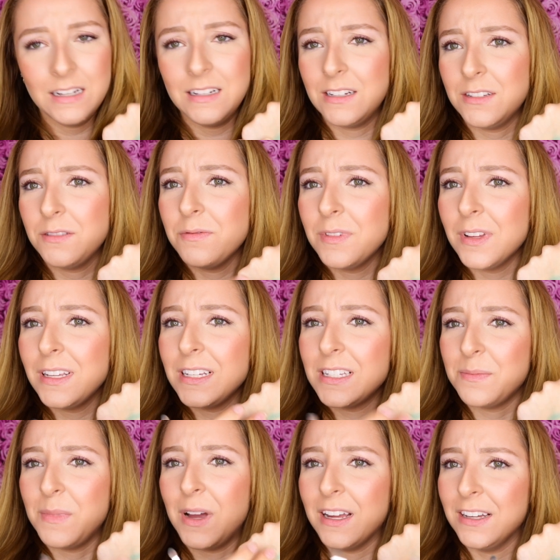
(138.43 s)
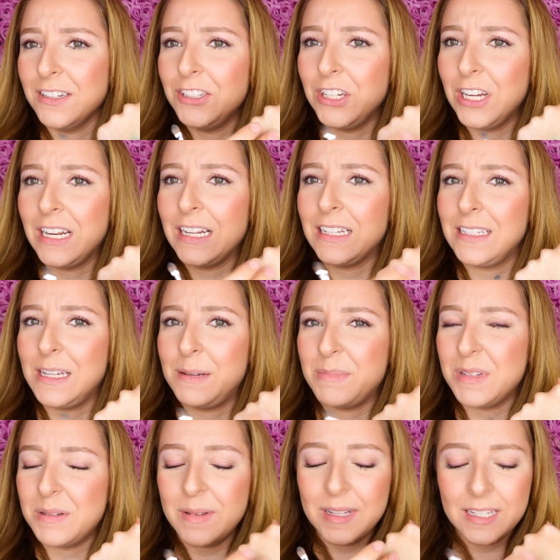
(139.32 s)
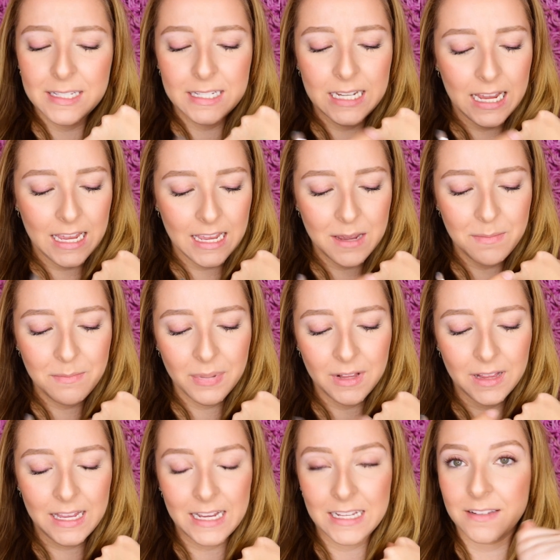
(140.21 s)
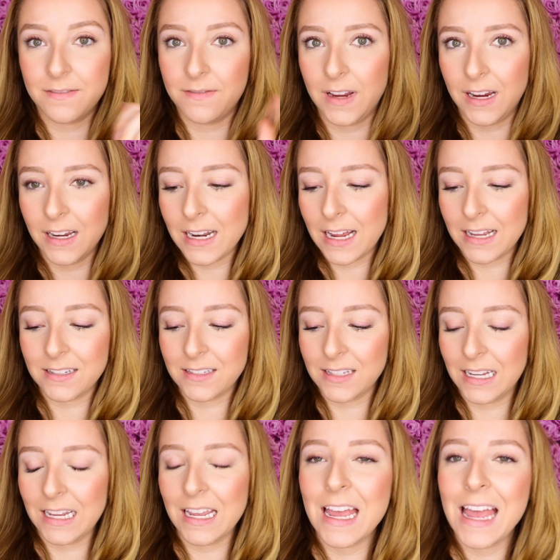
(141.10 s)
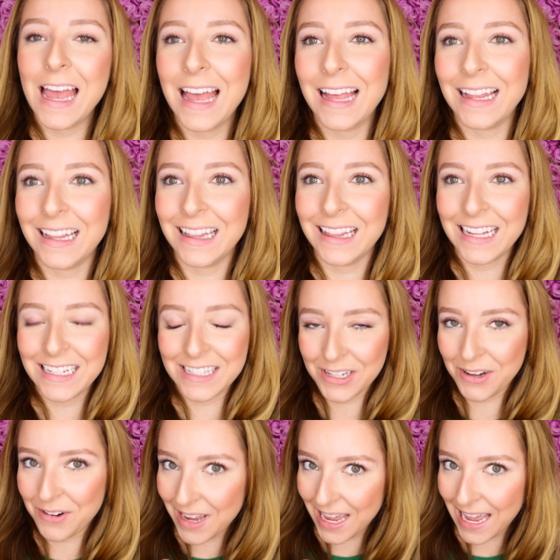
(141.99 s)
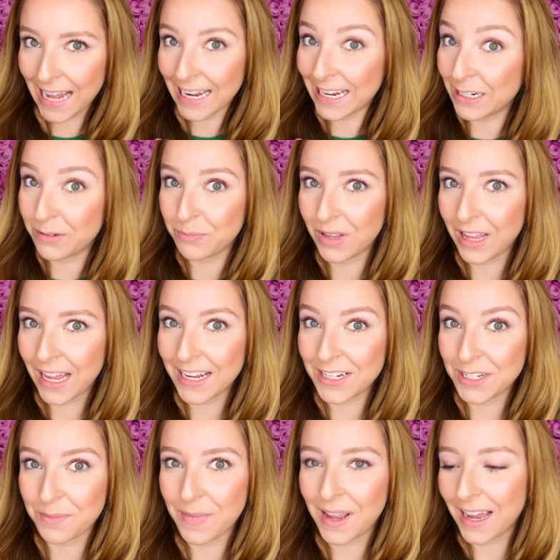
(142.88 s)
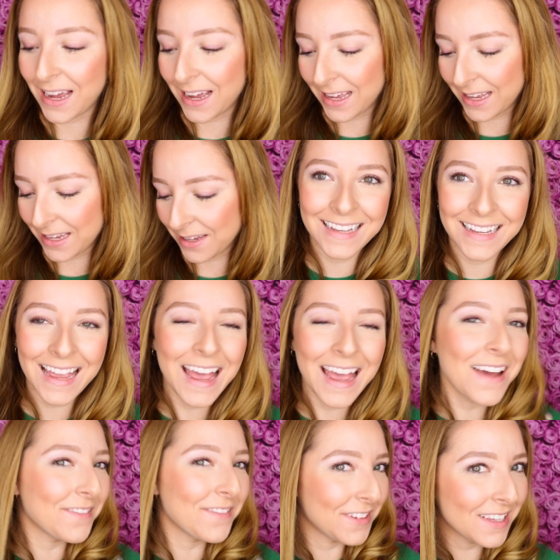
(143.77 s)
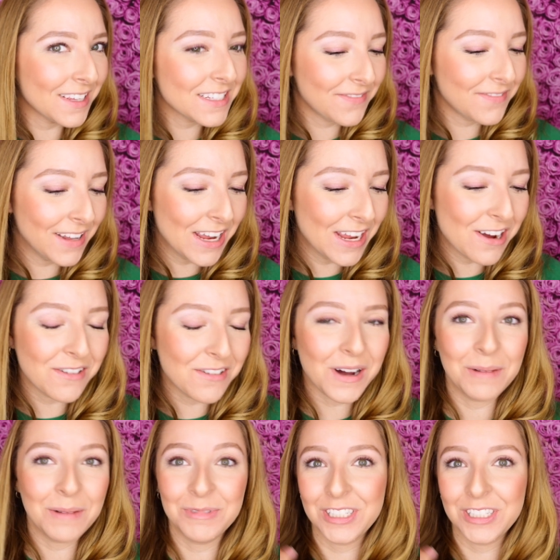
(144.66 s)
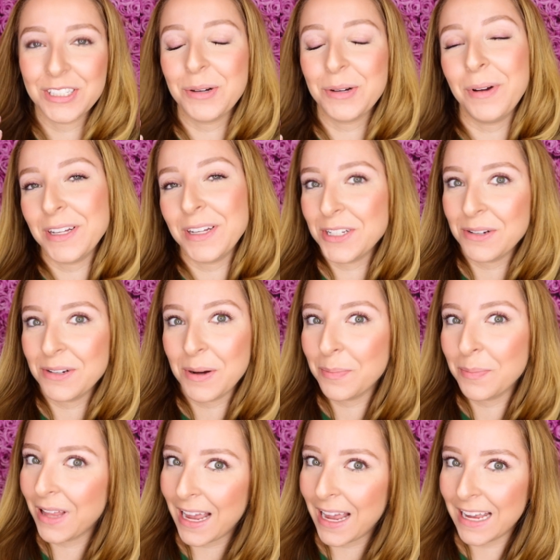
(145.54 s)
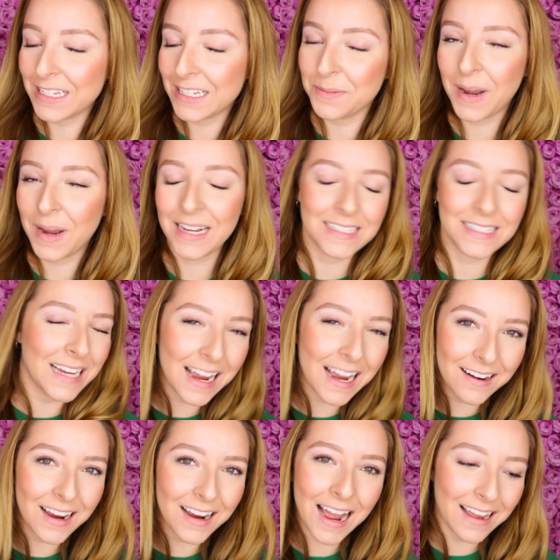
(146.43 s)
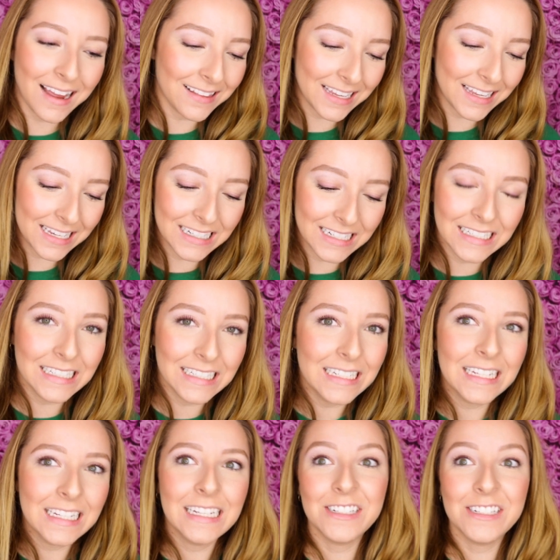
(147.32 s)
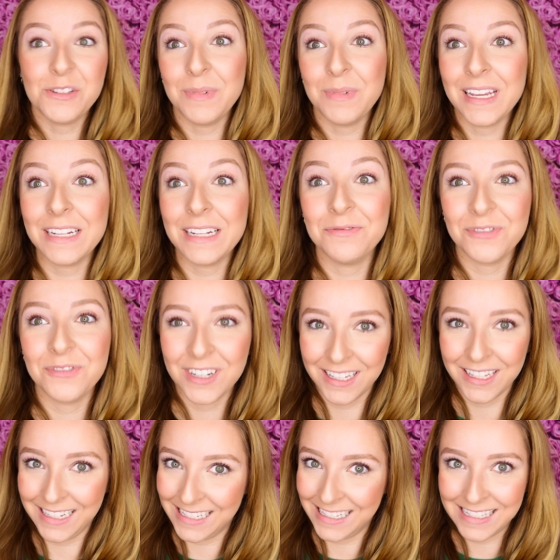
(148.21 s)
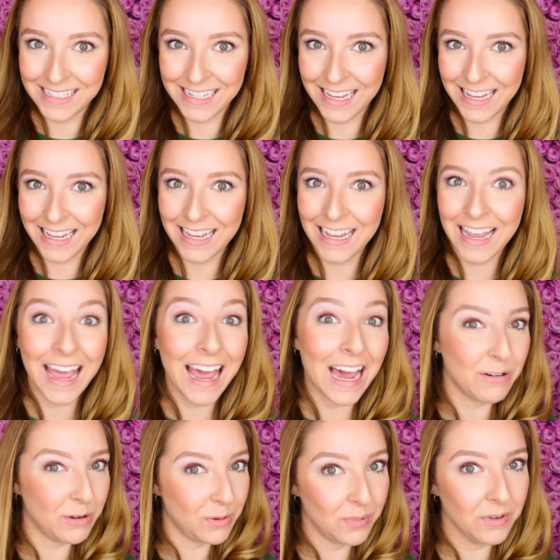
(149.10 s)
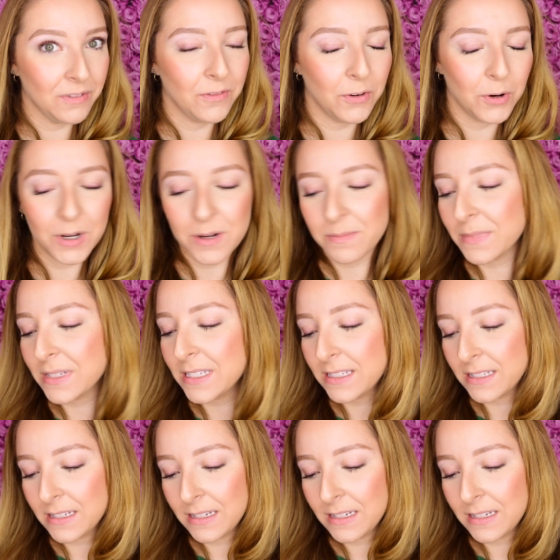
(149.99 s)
Doesn't really smudge and it seems to be staying in place very nicely. Let's go ahead and apply it to my eye. For this video, I'm just going to apply it to my entire eyelid so we can really see how it performs,